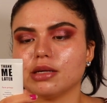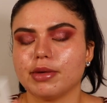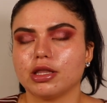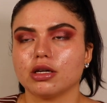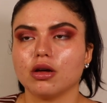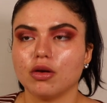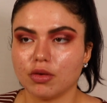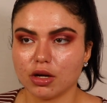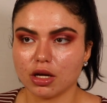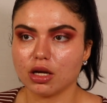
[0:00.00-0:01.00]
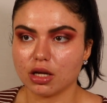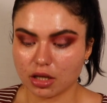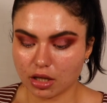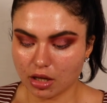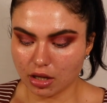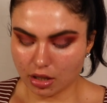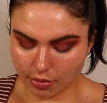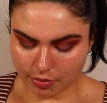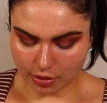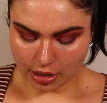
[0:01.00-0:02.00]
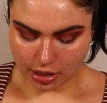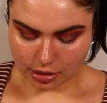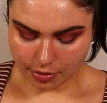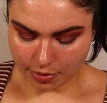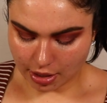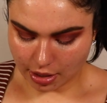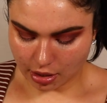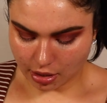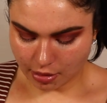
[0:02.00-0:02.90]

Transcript: is dimethicone. Bless me.